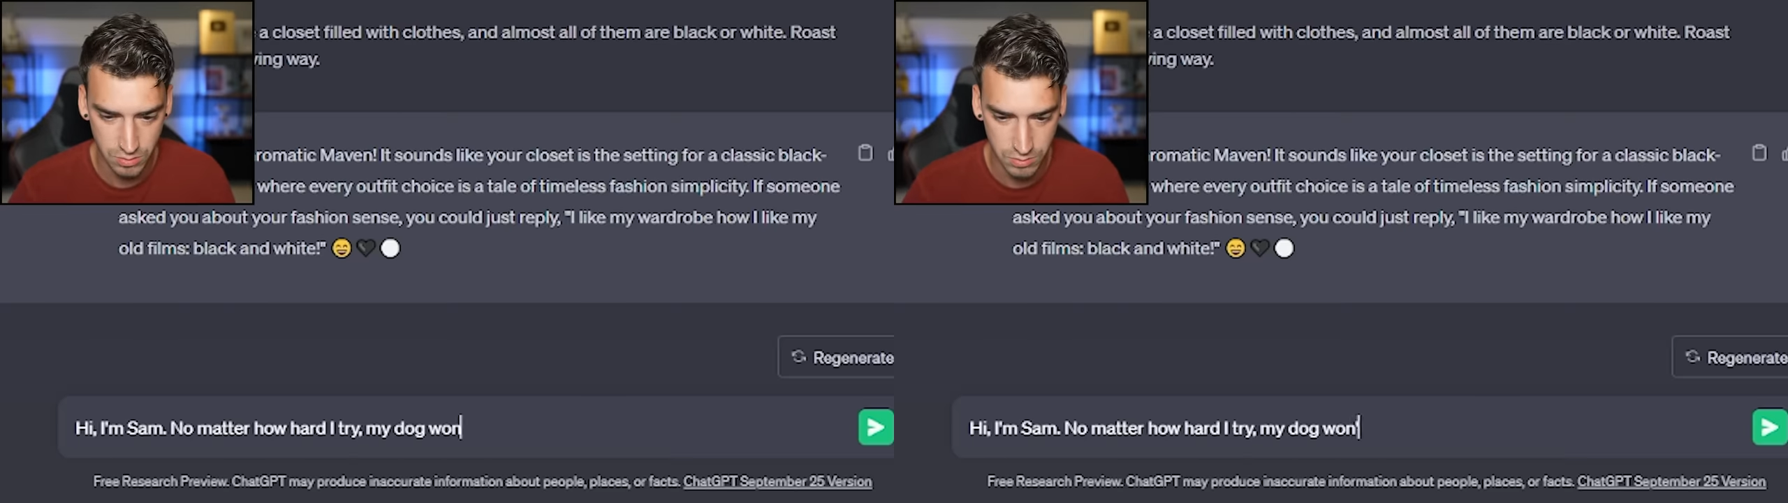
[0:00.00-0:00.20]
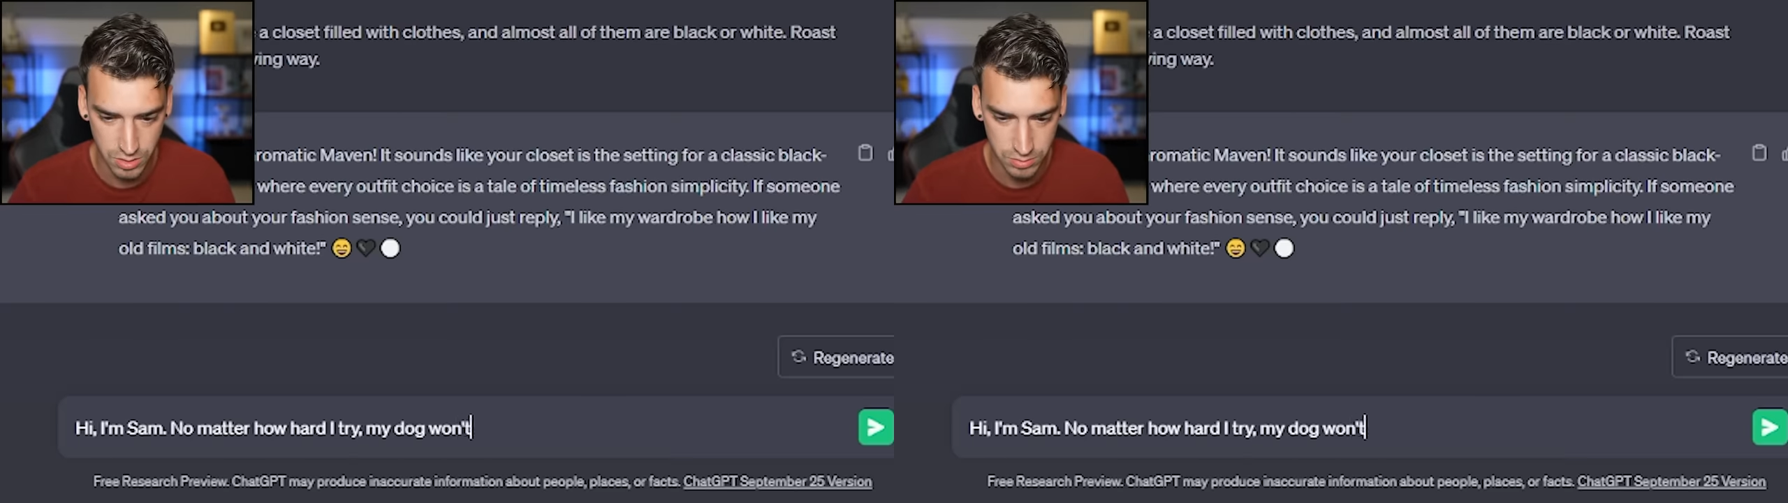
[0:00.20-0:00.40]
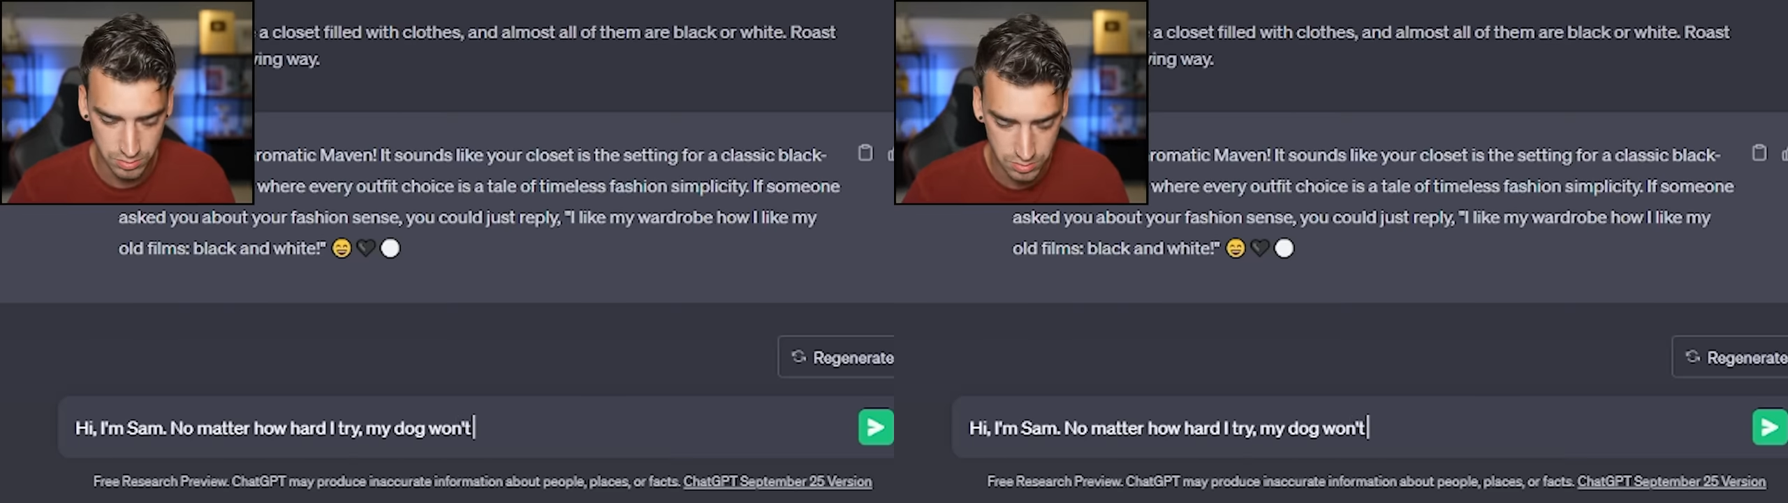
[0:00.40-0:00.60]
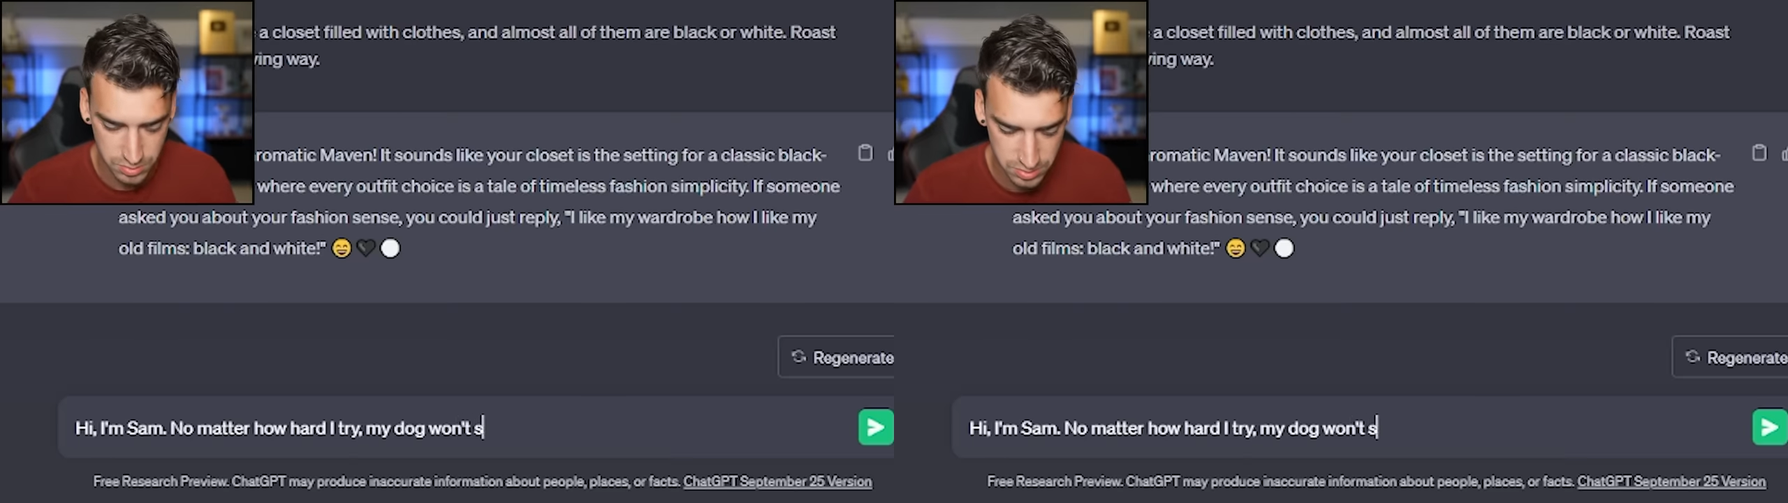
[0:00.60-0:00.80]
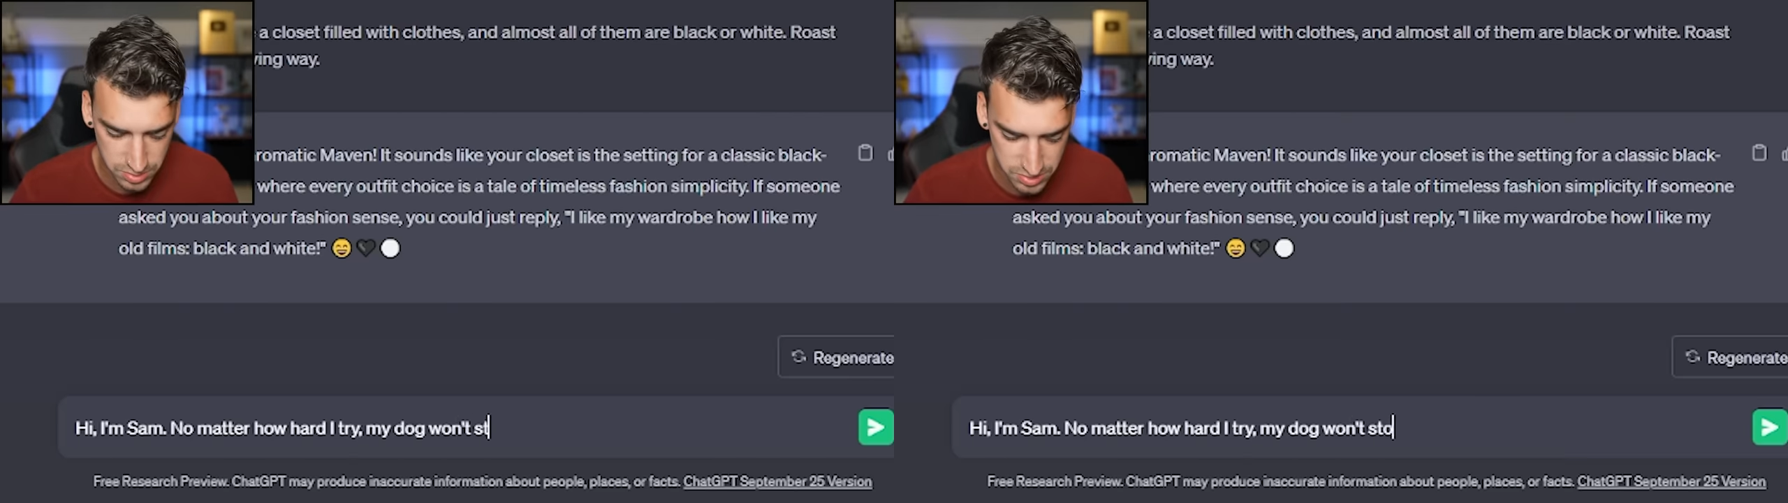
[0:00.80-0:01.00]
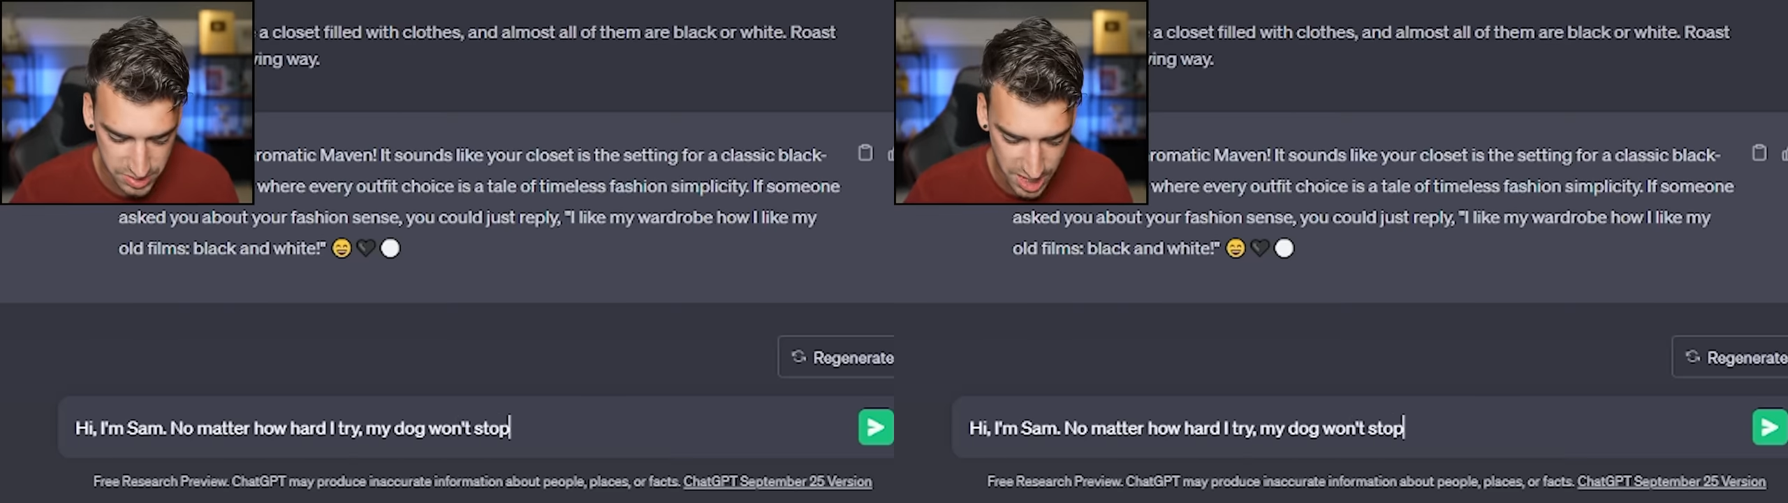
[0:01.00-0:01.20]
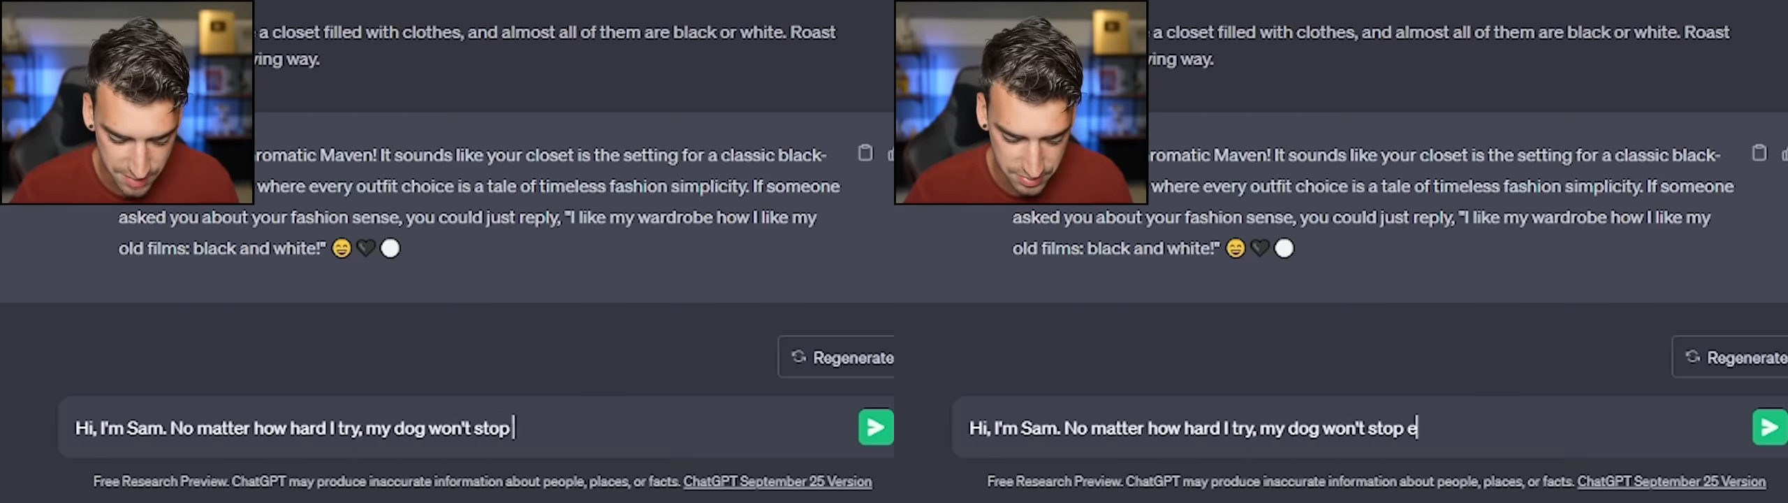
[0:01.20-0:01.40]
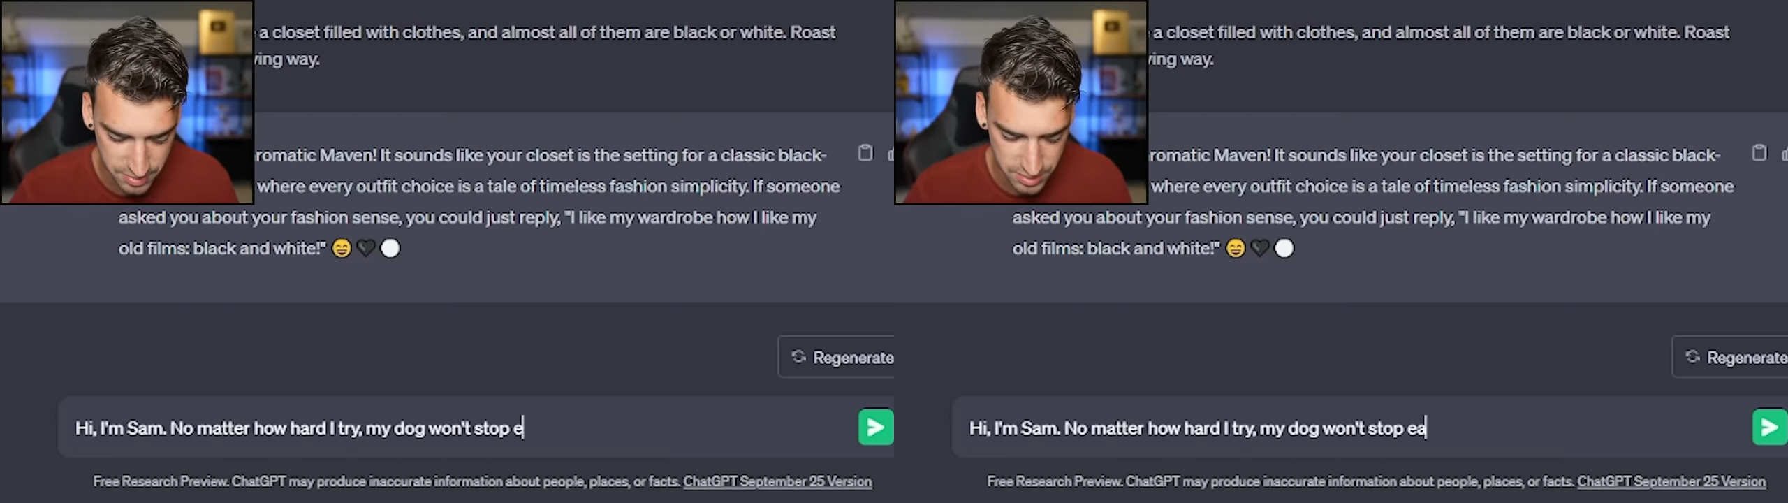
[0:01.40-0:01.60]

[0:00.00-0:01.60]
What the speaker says: won't stop